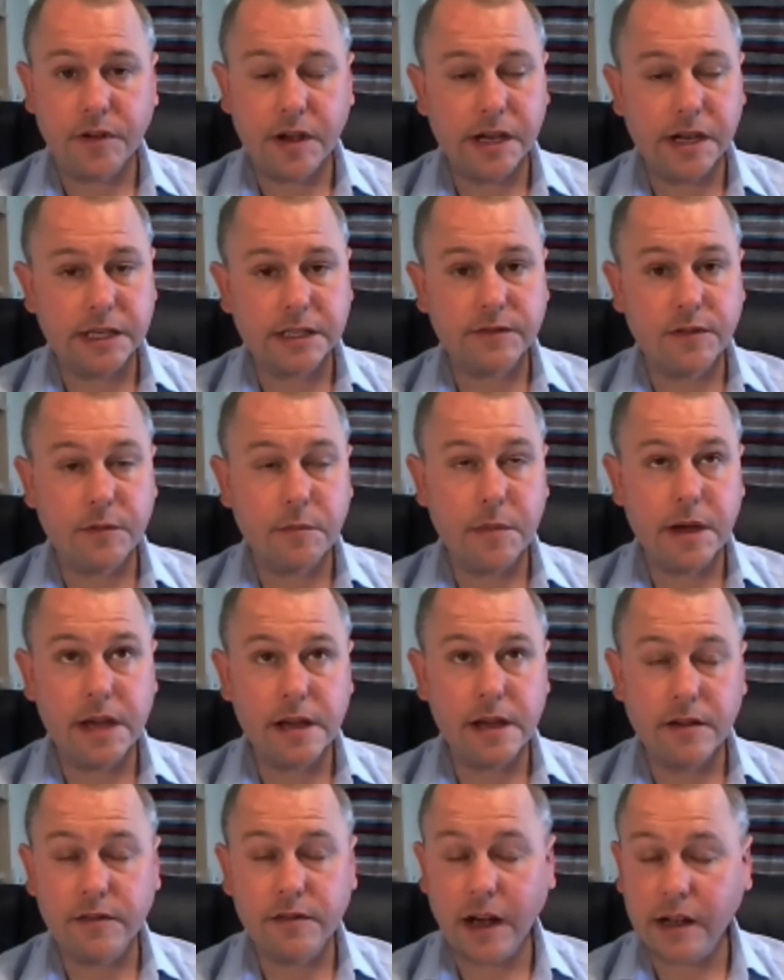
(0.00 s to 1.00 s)
feelings for
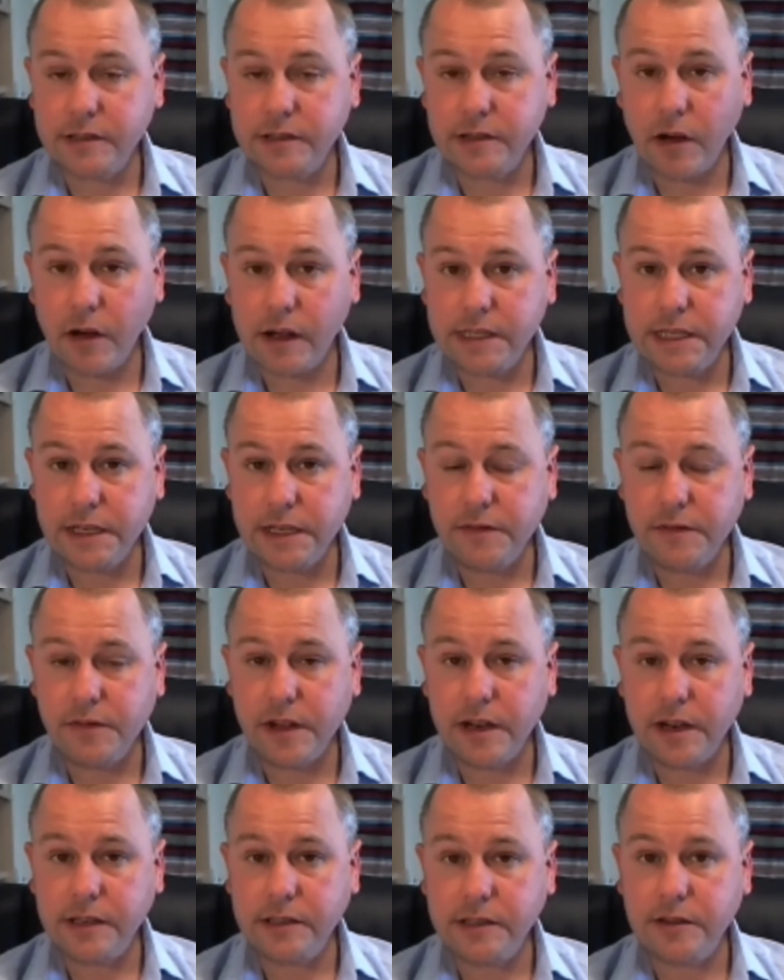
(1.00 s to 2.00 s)
me of anxiety,
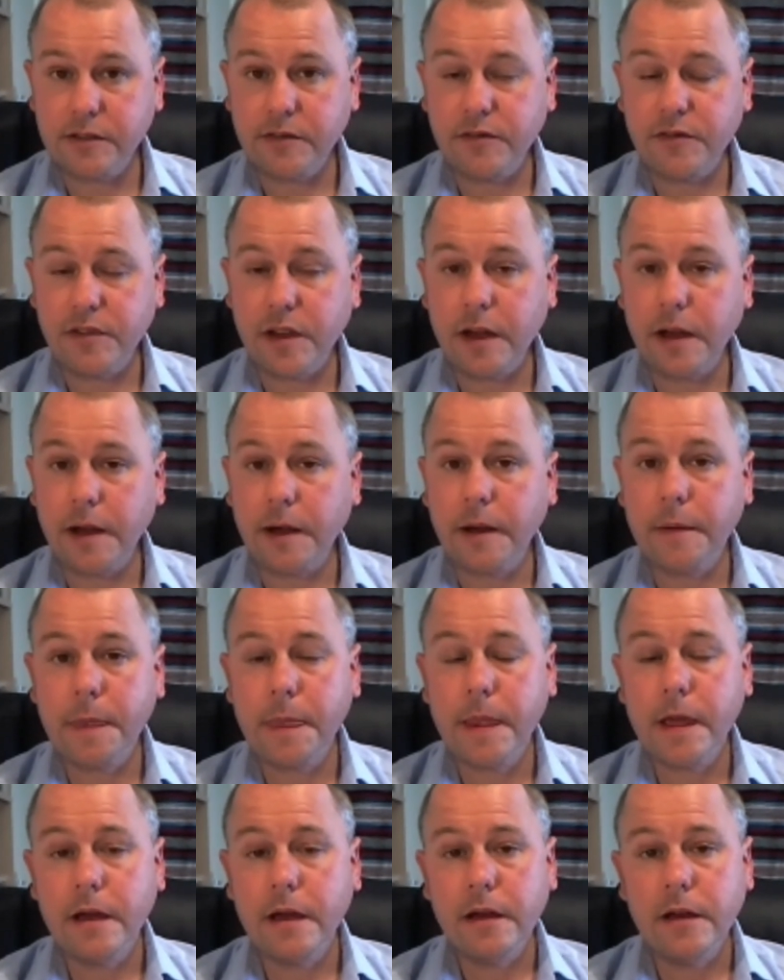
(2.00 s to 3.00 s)
feelings of
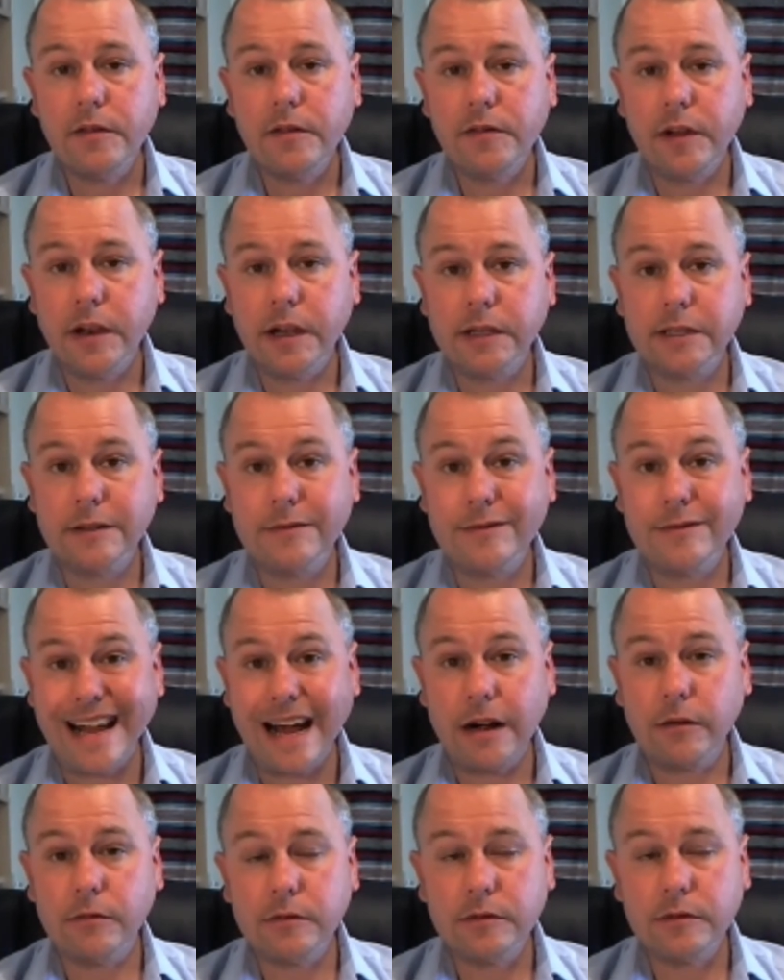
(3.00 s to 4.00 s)
fear, feelings
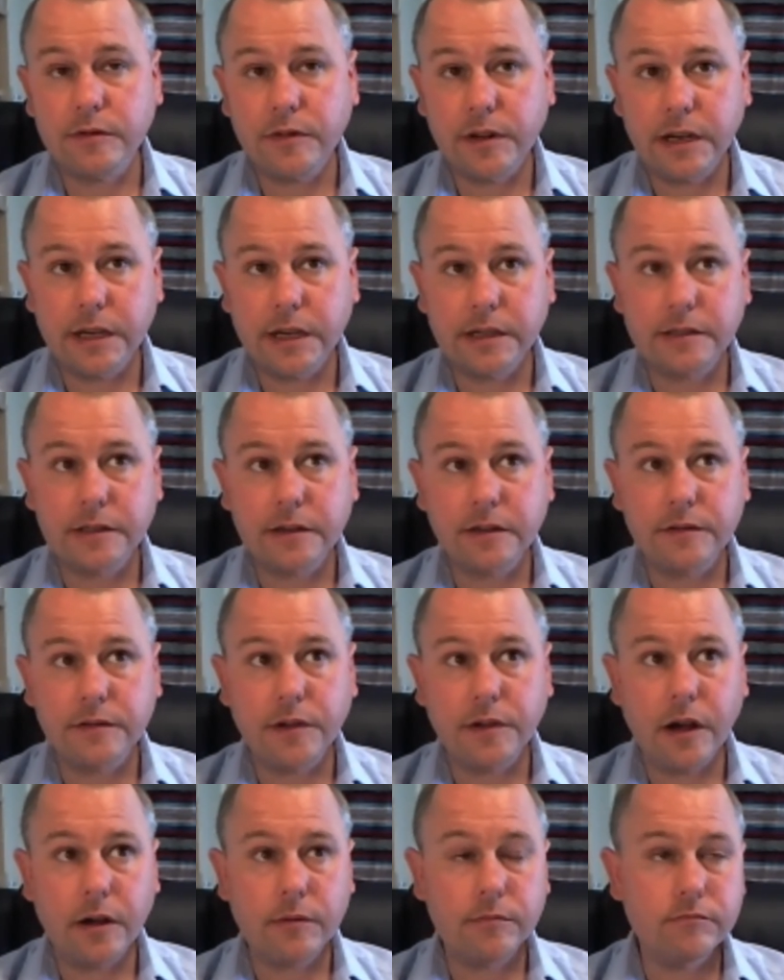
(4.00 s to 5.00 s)
of doubt, feelings
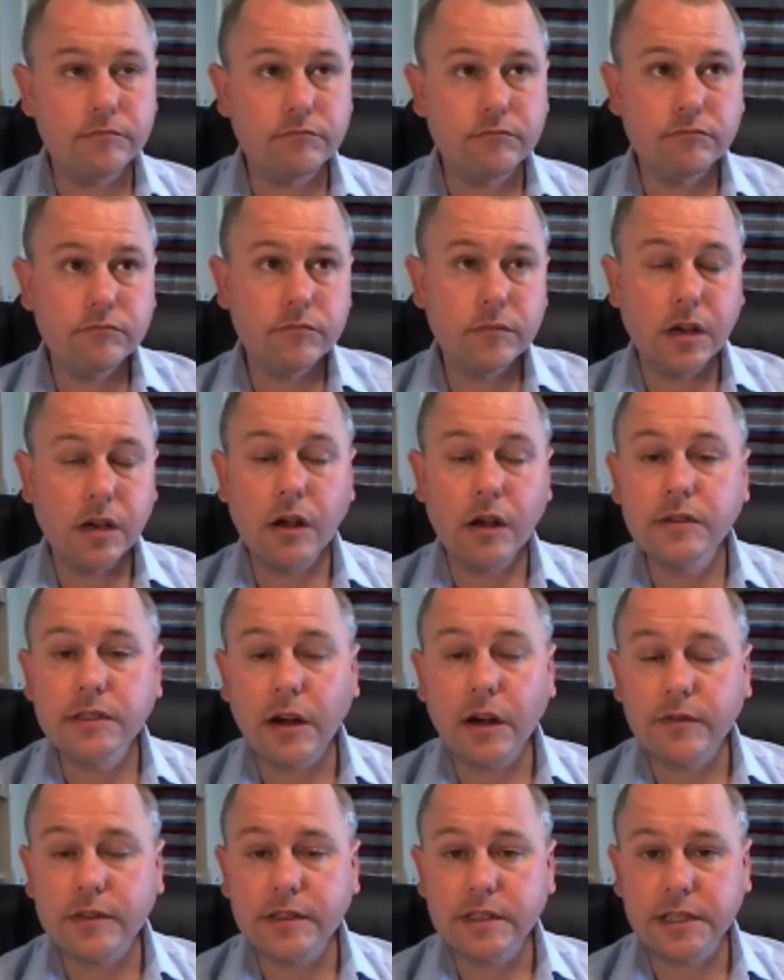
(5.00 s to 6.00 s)
of low
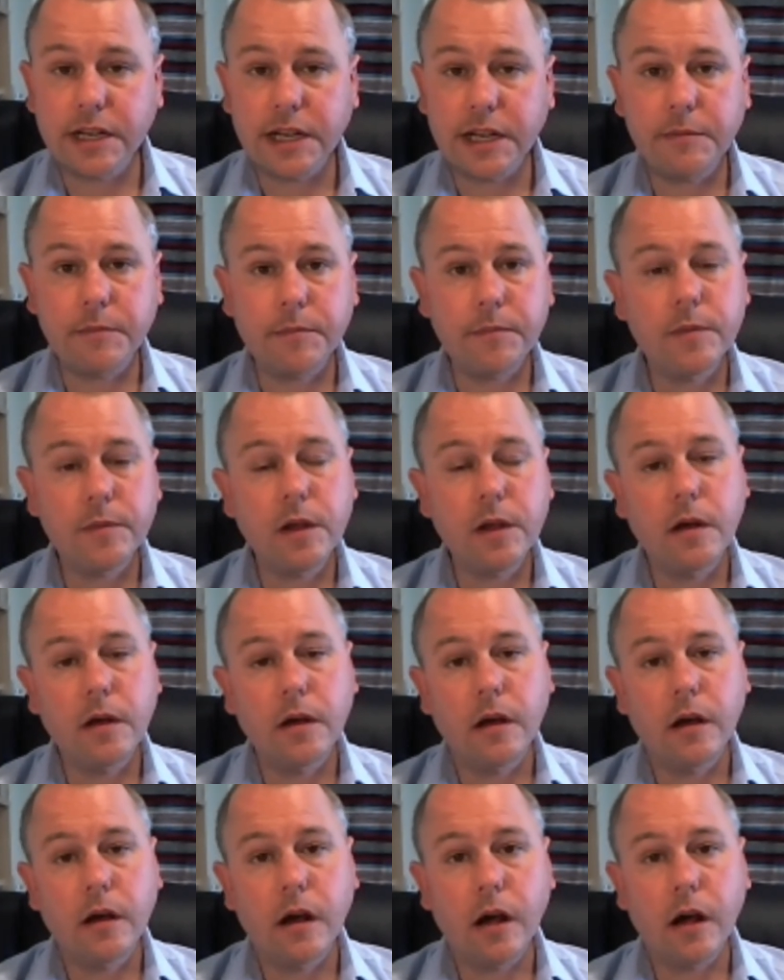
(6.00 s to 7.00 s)
self-esteem,
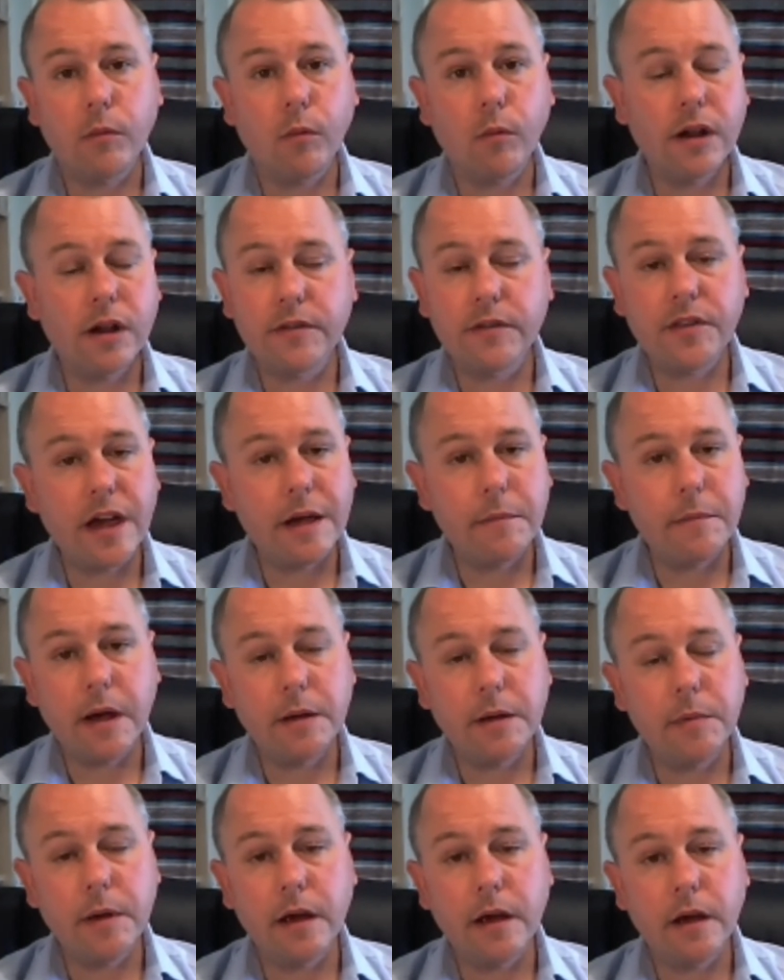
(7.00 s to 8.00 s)
and whatever they
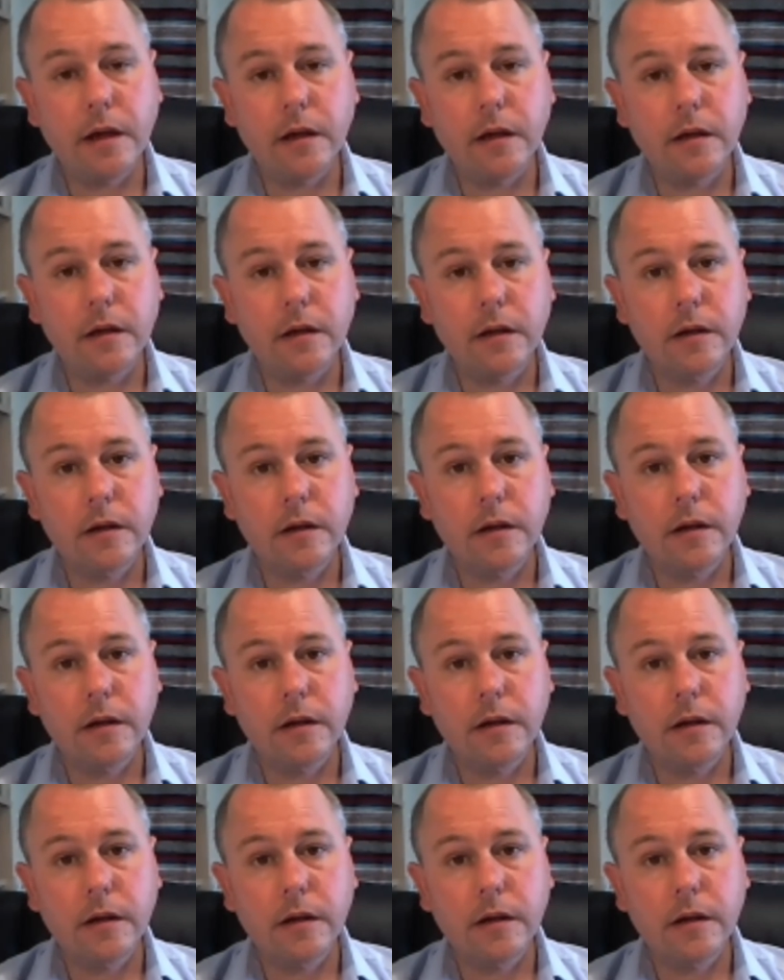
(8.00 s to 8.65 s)
may be.